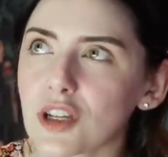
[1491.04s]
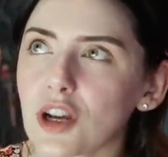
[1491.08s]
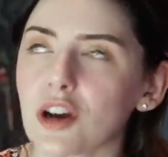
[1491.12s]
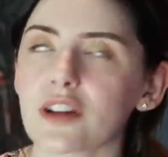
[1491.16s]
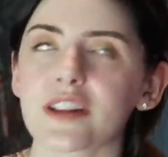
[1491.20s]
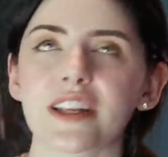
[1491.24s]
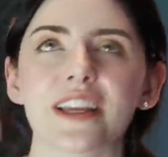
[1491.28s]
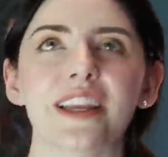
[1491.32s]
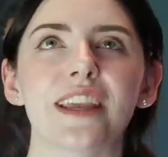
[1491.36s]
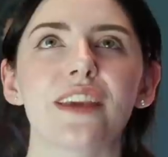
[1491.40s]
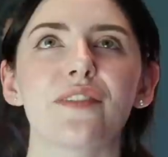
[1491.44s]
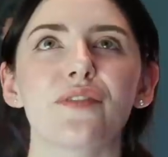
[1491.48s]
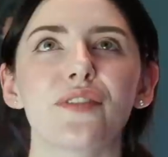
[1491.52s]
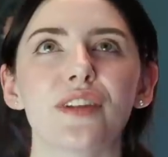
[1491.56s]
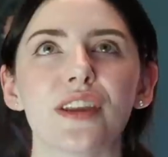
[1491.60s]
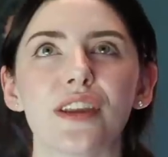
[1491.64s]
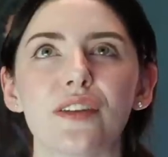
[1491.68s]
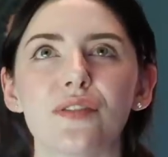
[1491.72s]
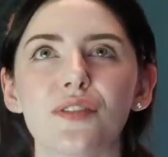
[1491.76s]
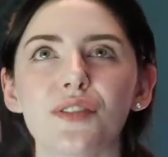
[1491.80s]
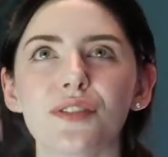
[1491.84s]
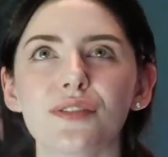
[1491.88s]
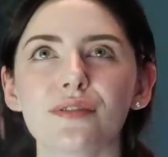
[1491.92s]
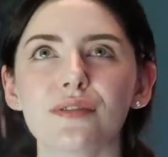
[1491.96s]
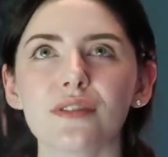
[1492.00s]

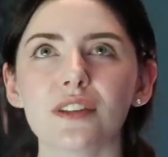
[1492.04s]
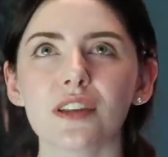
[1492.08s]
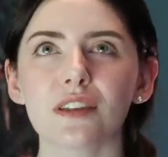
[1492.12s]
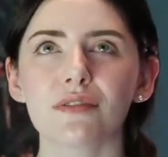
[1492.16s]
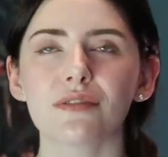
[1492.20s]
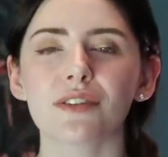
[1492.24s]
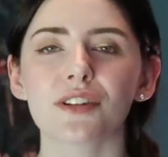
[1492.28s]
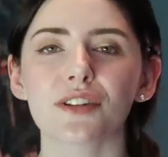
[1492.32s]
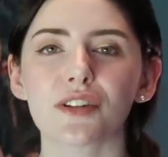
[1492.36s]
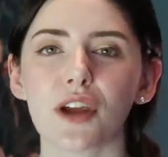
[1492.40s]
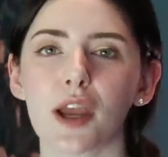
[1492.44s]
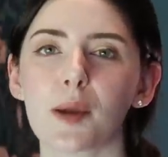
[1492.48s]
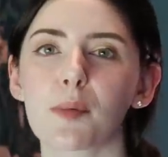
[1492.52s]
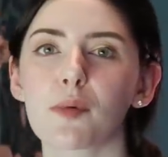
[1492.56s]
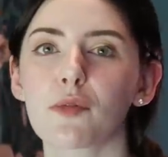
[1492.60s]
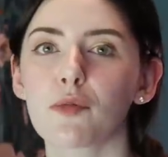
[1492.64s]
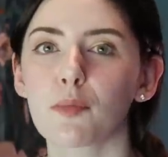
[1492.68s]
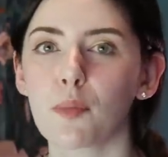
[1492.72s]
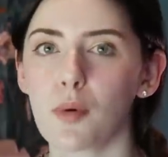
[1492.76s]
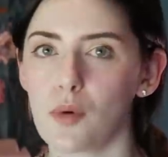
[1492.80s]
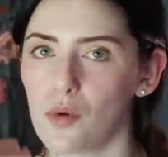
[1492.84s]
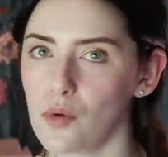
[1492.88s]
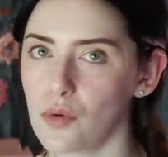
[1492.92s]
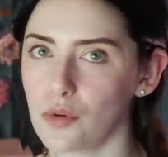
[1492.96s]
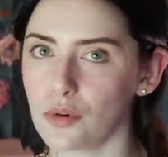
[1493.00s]
even the type
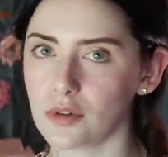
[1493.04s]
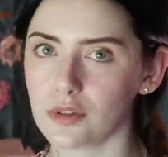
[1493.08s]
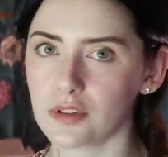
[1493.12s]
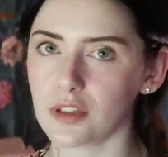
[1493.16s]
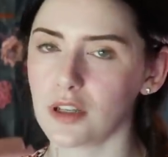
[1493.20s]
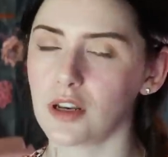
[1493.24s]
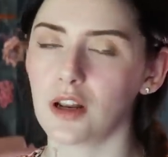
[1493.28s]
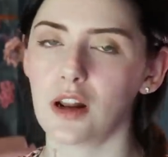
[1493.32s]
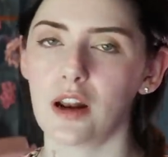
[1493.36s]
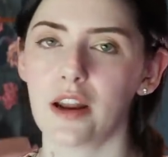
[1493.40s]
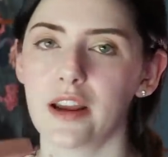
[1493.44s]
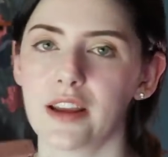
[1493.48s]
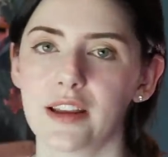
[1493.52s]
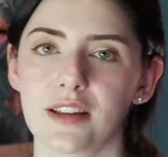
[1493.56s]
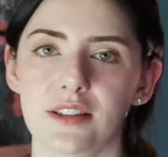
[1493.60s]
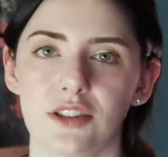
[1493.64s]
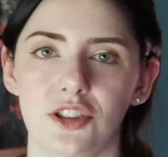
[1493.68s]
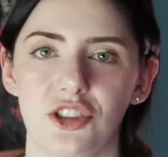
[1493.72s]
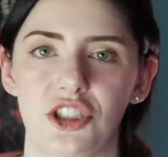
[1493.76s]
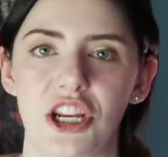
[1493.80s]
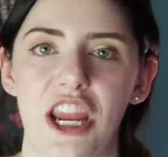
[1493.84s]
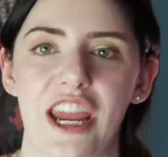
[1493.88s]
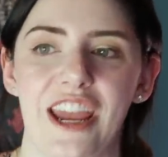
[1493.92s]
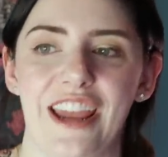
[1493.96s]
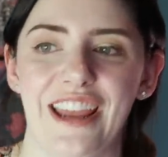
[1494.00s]
of porn that I like
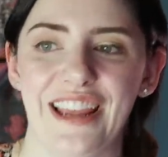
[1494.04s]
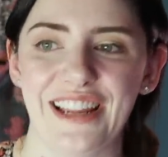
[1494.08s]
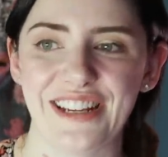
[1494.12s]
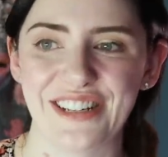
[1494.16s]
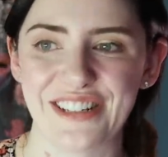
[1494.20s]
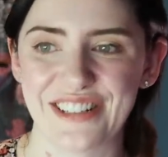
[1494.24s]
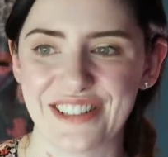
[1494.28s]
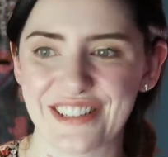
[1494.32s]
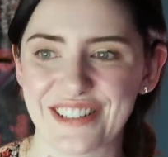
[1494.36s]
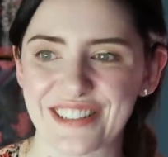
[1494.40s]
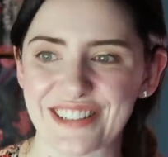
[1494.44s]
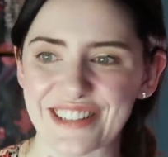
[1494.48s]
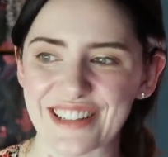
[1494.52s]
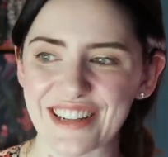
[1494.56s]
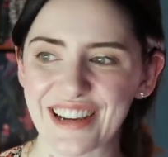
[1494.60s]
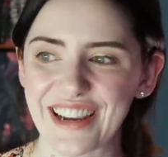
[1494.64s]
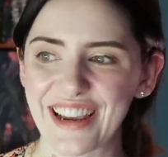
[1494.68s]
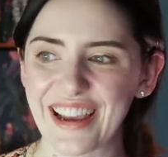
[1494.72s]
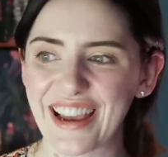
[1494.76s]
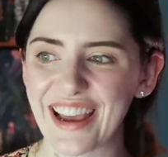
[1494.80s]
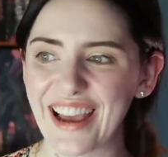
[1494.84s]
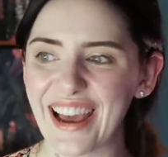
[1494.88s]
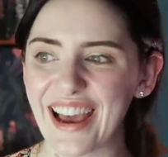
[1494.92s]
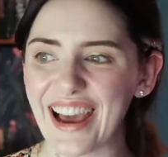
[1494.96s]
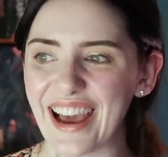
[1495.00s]
has changed.
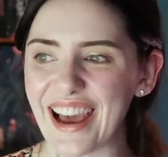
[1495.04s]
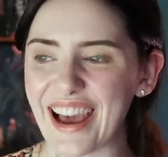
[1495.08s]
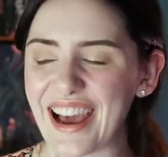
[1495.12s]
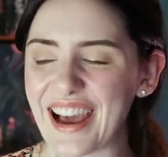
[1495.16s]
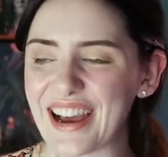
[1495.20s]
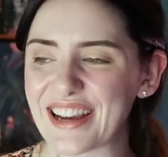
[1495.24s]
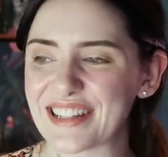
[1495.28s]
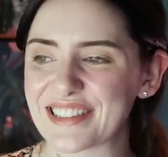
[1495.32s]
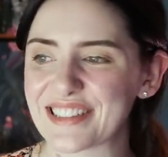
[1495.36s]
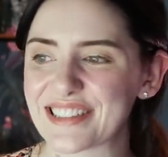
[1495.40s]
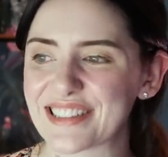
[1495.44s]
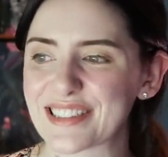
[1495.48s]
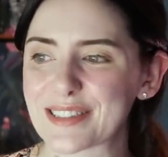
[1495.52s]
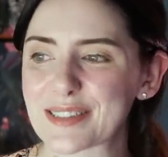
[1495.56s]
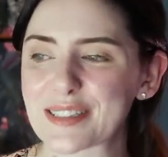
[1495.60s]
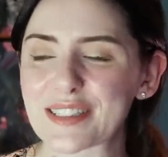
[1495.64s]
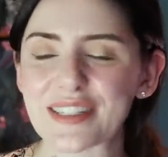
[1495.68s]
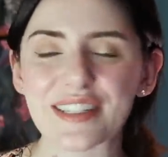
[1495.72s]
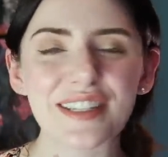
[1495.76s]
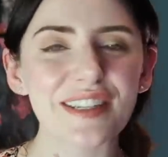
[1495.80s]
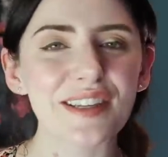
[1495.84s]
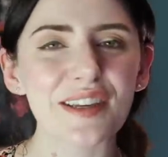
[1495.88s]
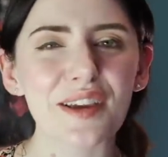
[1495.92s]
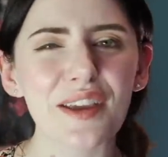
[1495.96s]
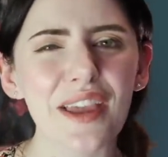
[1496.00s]
And
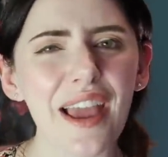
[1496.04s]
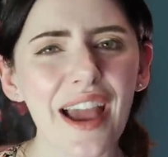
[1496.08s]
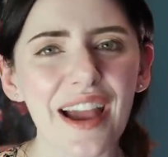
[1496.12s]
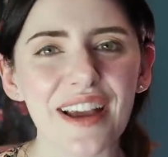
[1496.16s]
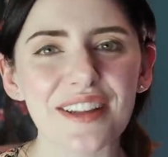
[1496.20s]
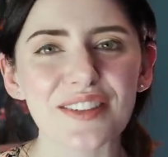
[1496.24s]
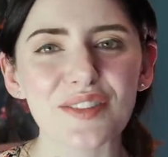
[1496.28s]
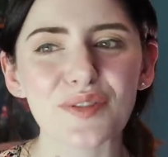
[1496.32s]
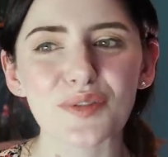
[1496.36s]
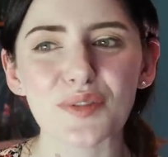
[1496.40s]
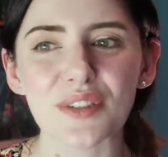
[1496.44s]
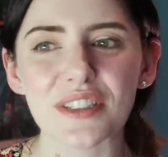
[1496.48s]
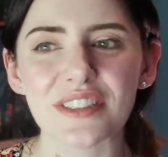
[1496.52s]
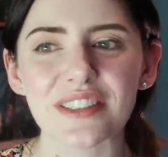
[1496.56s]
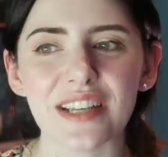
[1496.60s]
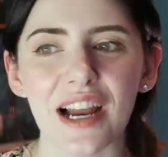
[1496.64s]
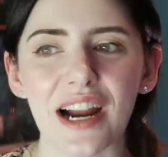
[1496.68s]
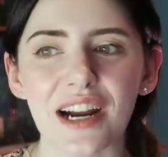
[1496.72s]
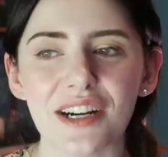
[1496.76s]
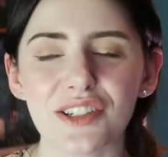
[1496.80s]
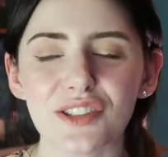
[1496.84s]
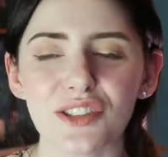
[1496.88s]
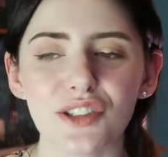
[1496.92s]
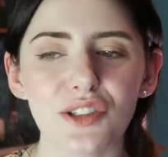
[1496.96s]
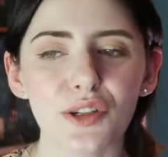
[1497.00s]
yeah, it's
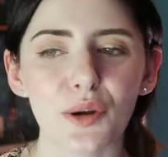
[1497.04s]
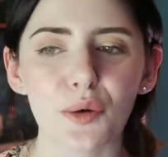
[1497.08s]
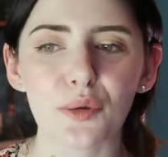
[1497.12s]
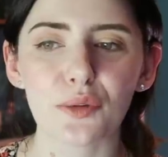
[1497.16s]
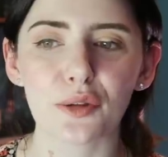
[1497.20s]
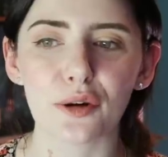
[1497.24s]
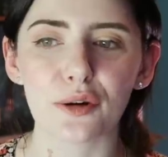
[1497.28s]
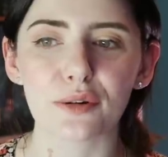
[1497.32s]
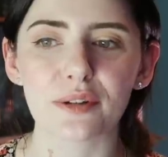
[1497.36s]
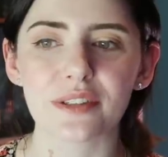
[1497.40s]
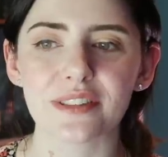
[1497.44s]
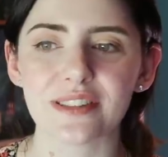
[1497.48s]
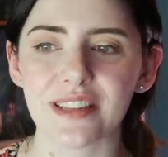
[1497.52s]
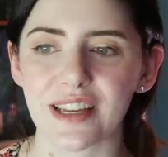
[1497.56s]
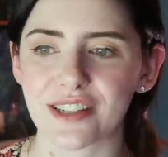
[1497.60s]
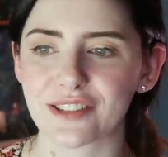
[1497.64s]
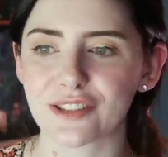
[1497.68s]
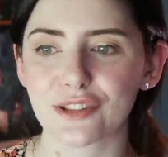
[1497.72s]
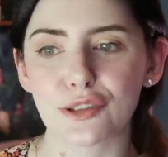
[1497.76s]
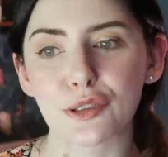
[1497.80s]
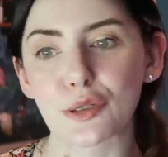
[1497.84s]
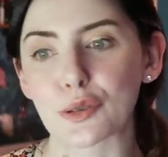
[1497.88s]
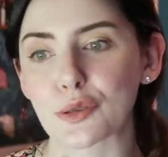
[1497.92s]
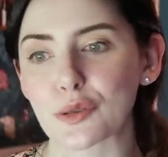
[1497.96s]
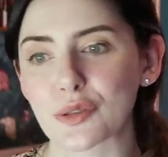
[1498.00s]
hard to know though. Is that
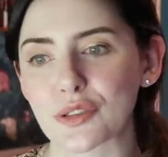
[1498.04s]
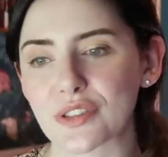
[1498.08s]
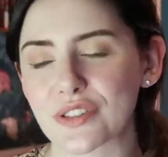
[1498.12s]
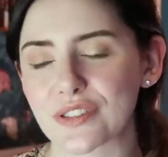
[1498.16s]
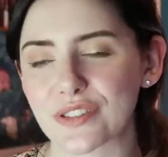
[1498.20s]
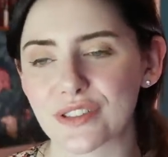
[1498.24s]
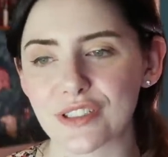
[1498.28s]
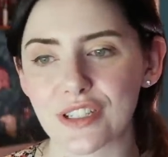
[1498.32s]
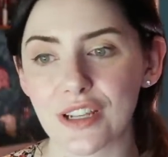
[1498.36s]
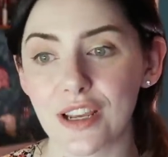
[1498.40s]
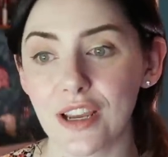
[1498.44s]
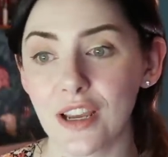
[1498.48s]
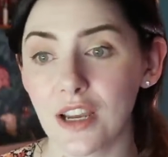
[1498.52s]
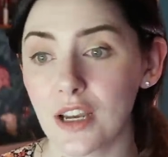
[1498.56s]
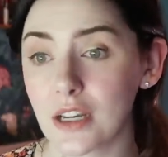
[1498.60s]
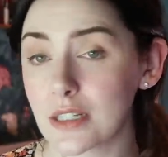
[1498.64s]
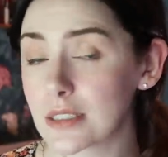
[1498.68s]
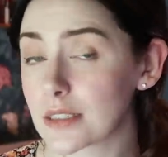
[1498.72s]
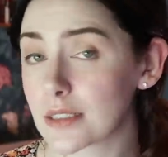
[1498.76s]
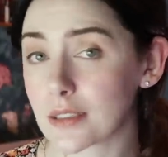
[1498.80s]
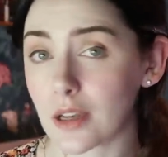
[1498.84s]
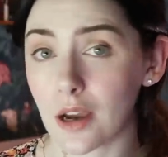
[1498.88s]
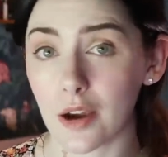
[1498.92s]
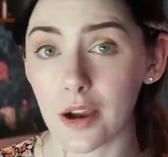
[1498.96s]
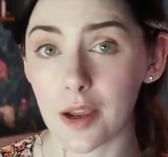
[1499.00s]
just
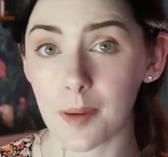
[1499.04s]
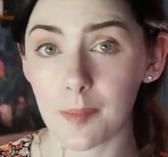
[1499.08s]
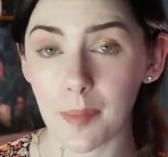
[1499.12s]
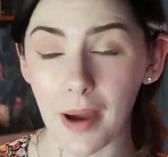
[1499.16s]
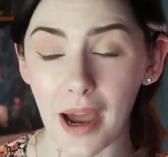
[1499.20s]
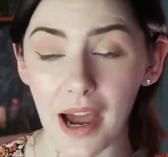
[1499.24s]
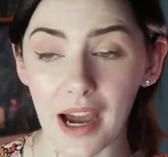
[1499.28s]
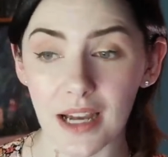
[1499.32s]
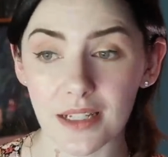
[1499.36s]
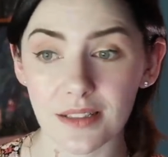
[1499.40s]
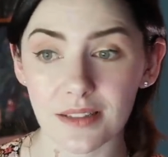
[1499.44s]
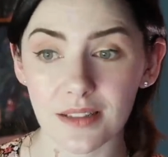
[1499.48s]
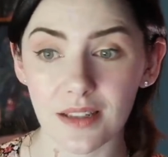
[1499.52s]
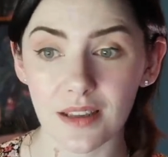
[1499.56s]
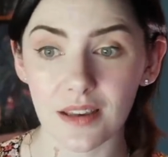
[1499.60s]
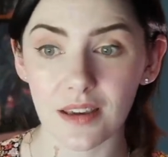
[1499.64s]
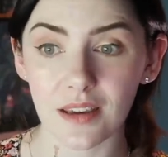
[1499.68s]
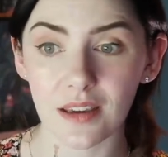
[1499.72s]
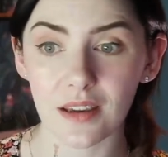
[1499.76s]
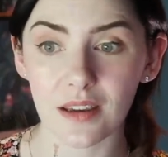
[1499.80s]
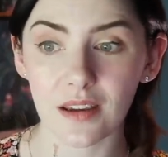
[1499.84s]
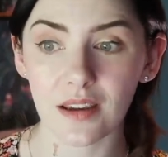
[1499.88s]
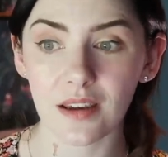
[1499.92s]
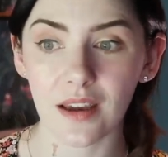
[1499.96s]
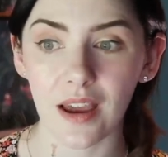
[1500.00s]
time
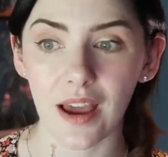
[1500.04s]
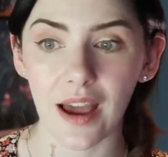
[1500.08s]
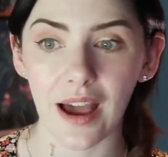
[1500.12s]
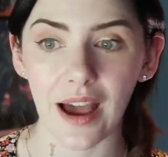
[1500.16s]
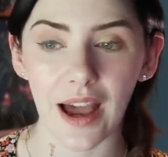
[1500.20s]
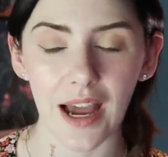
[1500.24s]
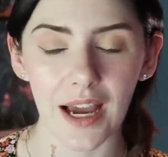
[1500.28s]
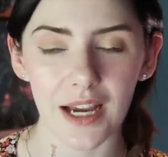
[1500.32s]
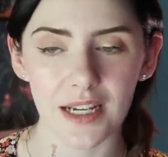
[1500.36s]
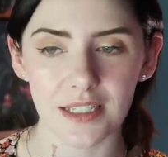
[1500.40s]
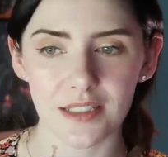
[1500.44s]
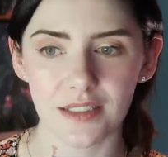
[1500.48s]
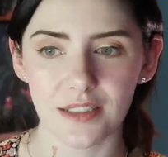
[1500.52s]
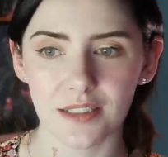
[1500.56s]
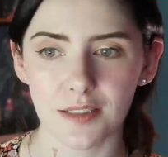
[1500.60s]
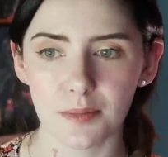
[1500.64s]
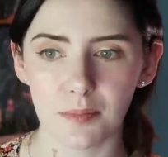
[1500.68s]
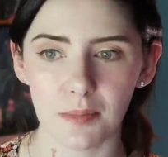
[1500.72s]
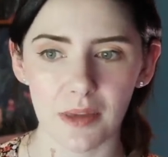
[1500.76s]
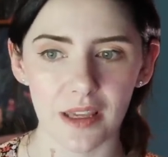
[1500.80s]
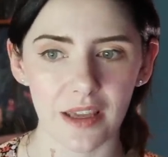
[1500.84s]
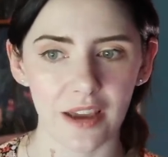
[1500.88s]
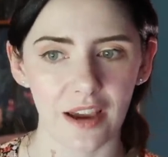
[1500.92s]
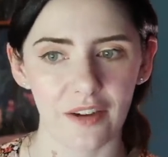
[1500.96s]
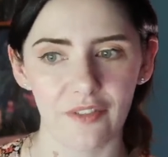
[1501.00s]
passing and
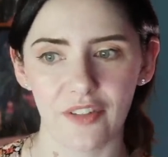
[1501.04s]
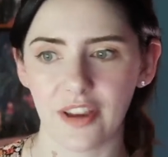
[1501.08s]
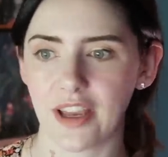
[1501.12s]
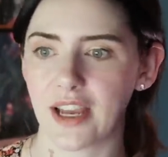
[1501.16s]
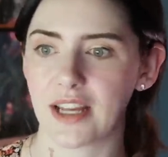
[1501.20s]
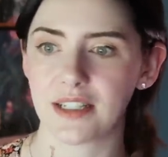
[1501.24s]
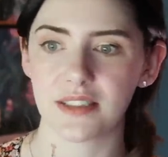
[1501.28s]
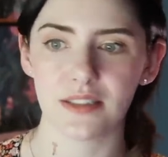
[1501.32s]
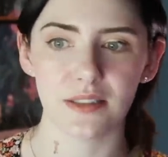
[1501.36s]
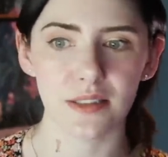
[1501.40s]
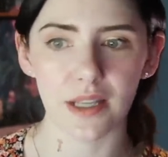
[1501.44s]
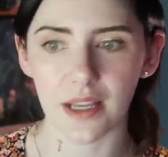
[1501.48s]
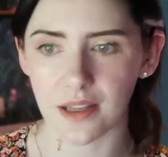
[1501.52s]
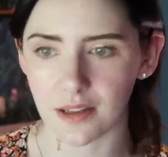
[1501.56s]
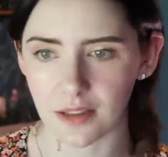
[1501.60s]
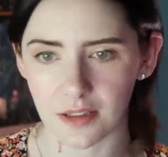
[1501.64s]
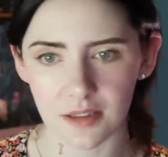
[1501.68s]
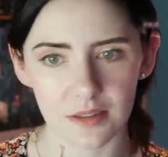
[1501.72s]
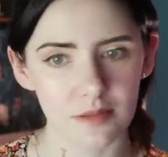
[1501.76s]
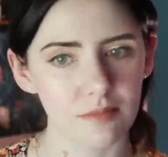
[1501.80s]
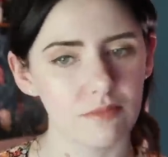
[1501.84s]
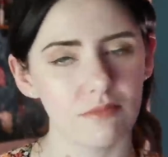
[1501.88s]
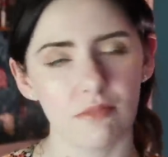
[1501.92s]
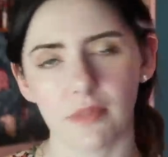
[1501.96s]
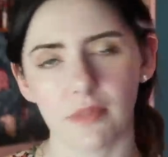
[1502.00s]
me having had sex